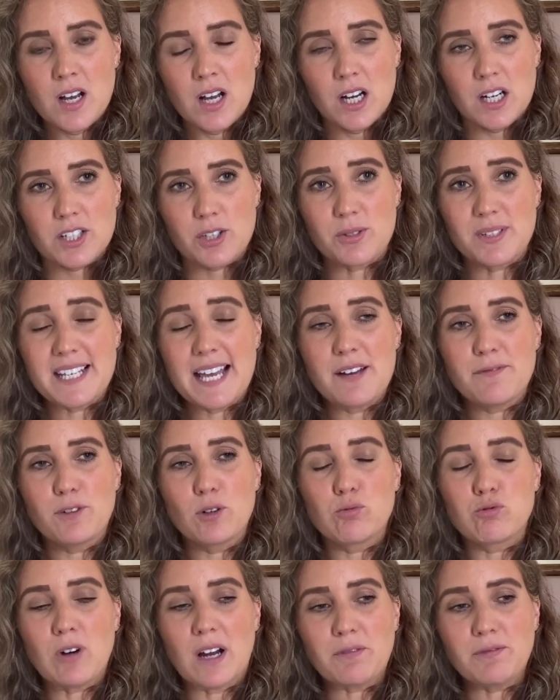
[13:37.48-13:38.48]
So I was there
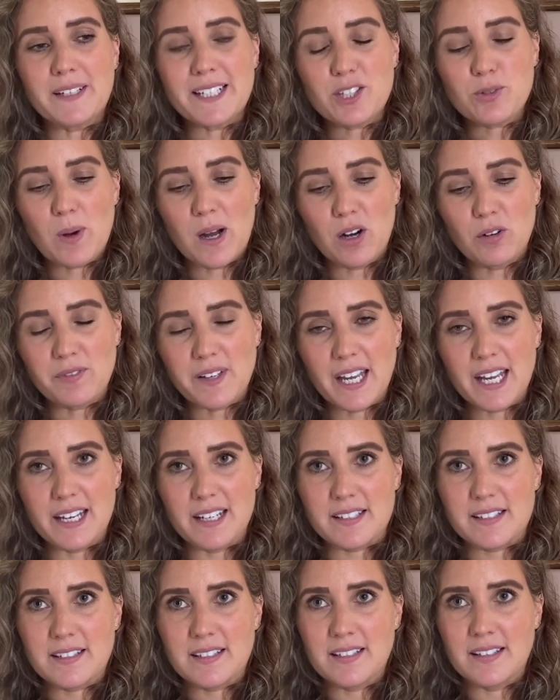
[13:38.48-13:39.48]
for roughly 12
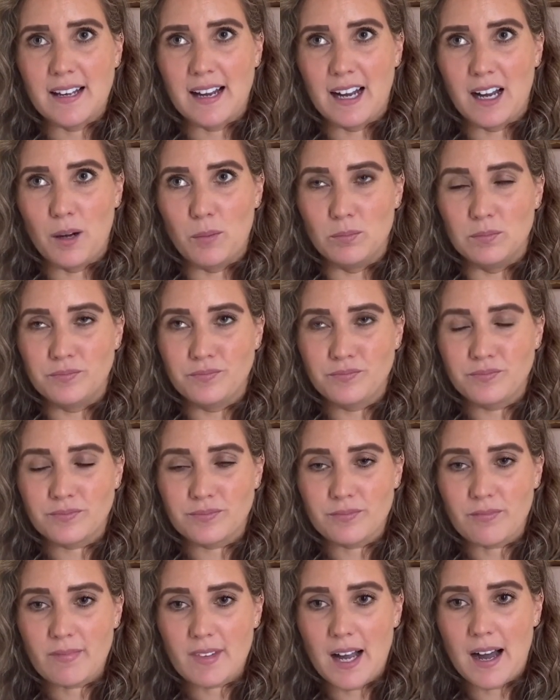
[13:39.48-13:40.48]
years.
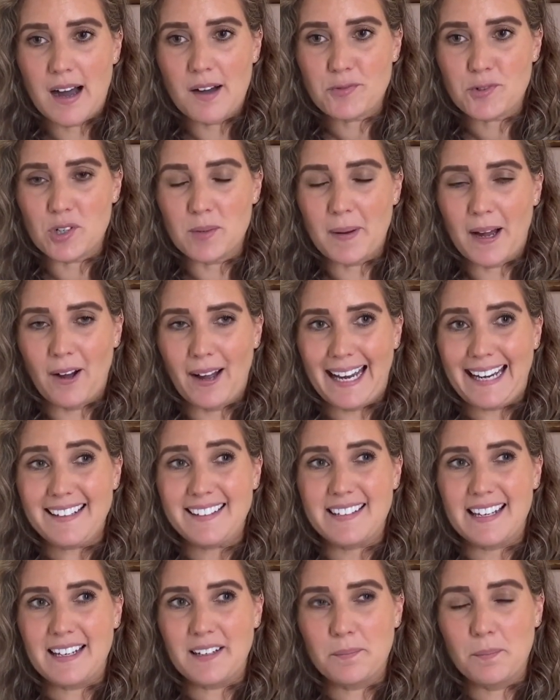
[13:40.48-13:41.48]
After about
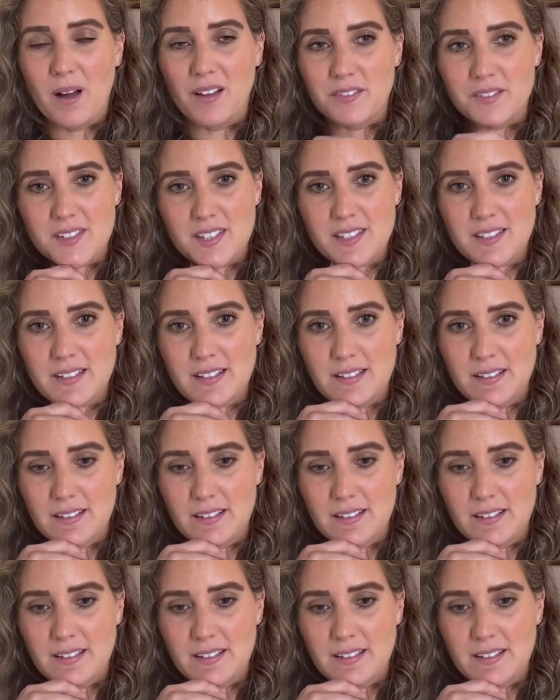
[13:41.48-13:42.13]
18 months,